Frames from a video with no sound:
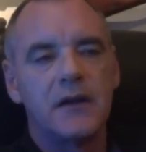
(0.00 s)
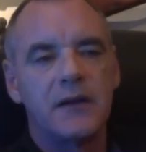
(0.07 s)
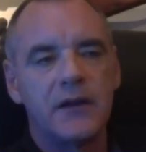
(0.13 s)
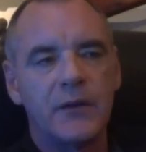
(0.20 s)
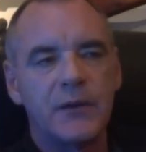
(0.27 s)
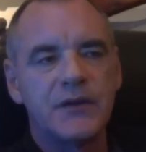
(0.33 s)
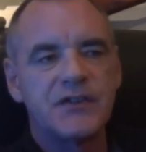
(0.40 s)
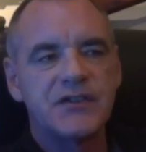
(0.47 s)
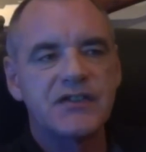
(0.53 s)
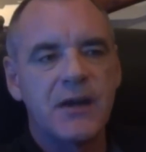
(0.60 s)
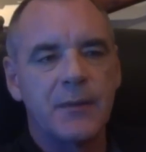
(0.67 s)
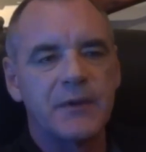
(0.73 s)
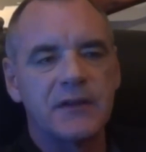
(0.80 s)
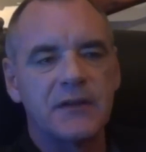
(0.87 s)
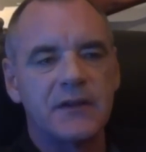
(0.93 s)
There is
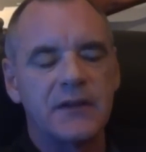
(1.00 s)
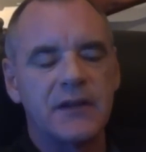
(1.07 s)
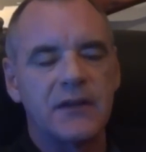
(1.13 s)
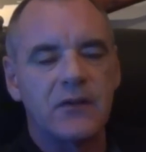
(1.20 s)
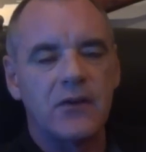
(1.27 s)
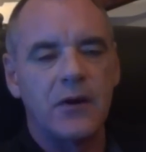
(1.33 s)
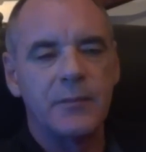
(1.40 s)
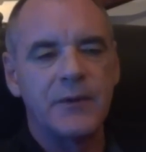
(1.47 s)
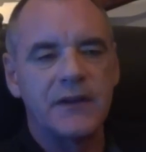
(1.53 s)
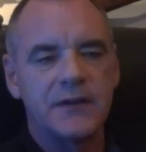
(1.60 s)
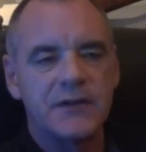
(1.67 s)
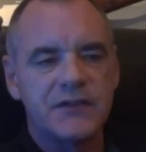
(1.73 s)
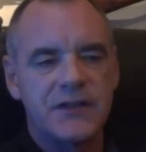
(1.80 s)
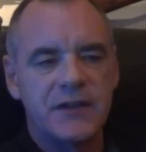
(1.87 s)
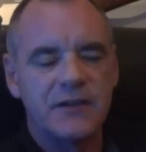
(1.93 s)
some in the in the hobby
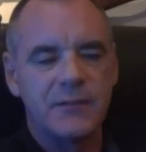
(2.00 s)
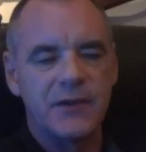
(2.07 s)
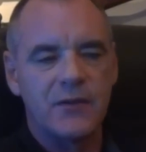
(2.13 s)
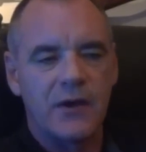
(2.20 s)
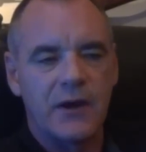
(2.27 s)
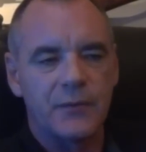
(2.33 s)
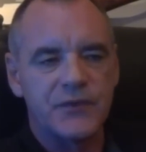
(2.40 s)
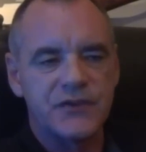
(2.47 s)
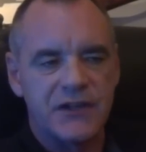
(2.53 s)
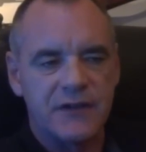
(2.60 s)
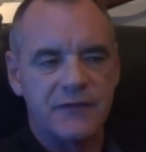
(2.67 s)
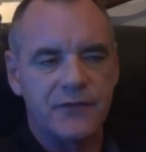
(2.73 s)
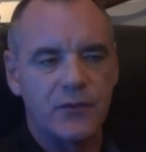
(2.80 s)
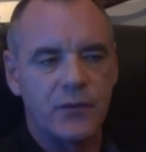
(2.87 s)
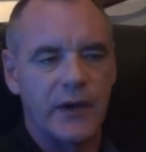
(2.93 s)
that seem to be quite
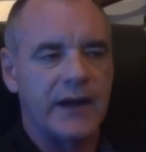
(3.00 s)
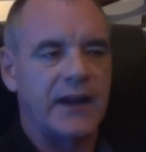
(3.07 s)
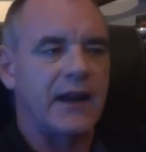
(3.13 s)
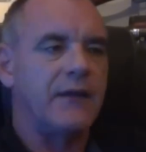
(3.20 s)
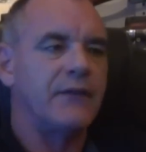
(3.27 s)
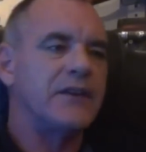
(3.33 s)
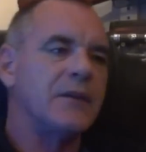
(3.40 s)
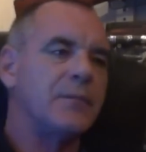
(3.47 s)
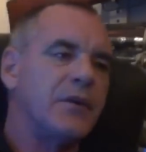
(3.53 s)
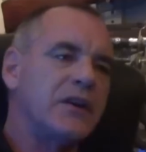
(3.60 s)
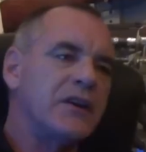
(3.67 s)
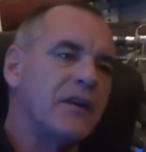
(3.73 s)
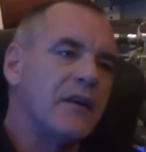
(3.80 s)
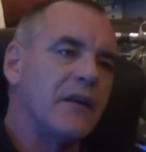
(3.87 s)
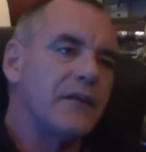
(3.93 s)
resentful and have the
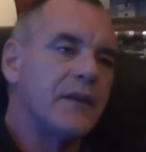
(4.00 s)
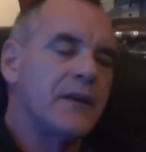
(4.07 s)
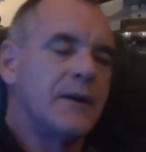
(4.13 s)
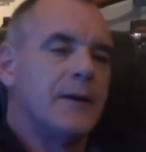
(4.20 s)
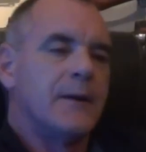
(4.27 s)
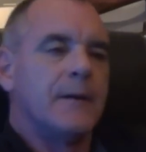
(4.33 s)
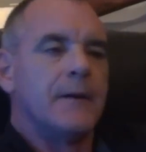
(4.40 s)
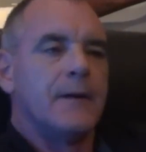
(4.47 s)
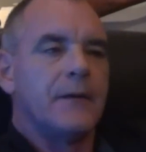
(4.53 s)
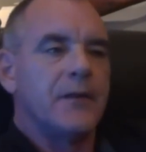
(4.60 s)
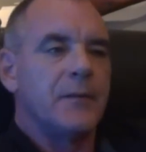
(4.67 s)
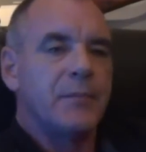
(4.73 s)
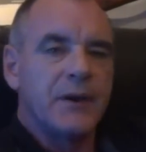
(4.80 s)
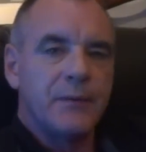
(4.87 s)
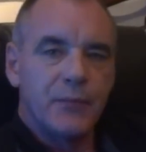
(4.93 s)
opinion that
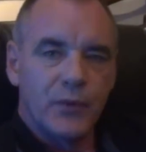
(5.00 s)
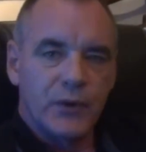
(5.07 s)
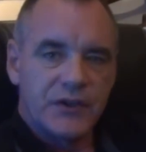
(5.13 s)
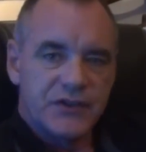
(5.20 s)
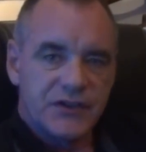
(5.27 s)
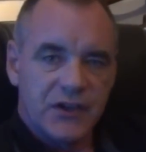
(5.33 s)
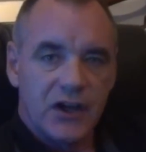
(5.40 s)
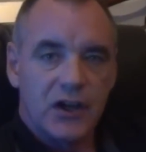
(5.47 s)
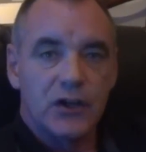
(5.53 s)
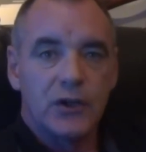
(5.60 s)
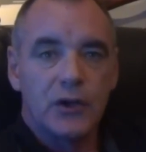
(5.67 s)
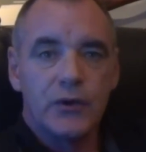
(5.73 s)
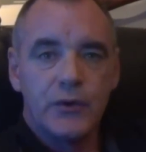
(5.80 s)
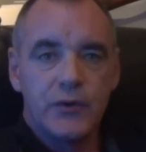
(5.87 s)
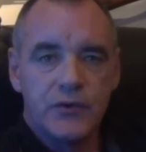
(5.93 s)
the big boys
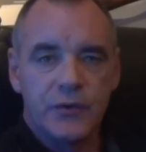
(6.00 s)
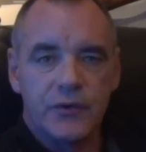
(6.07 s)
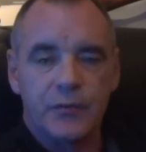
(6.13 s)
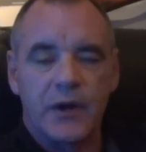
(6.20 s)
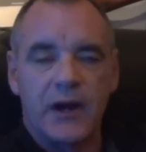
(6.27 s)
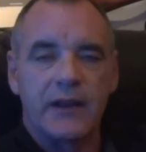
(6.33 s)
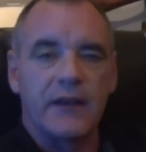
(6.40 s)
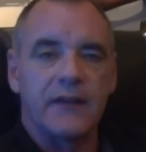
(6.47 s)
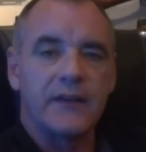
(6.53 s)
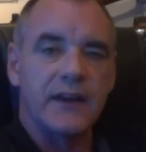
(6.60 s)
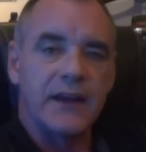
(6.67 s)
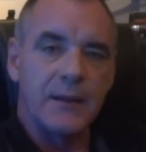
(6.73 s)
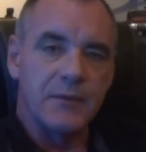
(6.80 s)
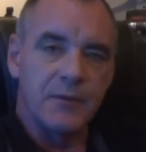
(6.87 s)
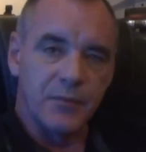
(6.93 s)
collude with one another to
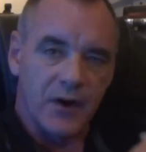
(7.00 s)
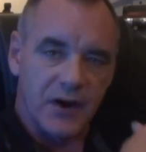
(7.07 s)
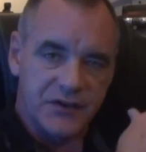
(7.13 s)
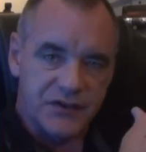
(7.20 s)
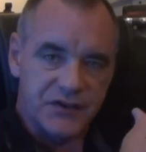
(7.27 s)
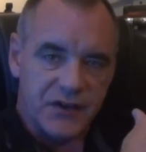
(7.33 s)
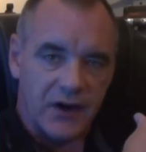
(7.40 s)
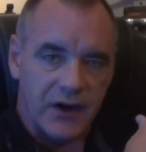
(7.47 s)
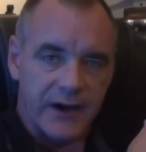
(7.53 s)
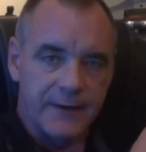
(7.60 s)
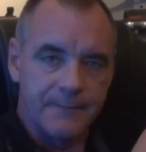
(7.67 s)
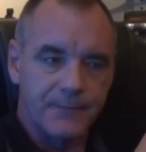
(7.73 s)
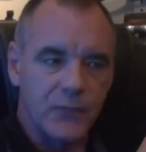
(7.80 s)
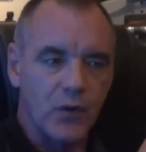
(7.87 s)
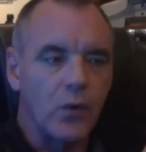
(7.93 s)
keep the prices high,
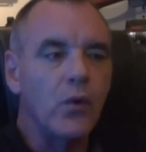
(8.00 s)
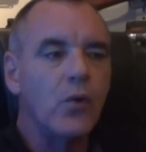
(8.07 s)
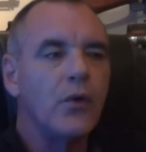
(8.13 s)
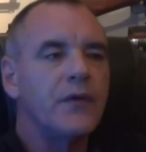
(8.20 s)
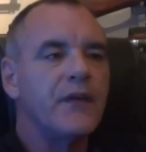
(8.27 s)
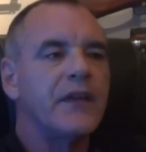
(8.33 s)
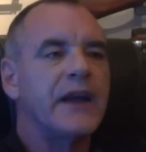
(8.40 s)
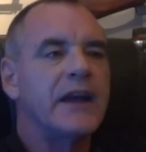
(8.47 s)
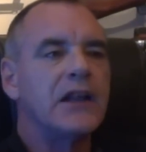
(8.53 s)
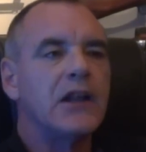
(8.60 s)
or that they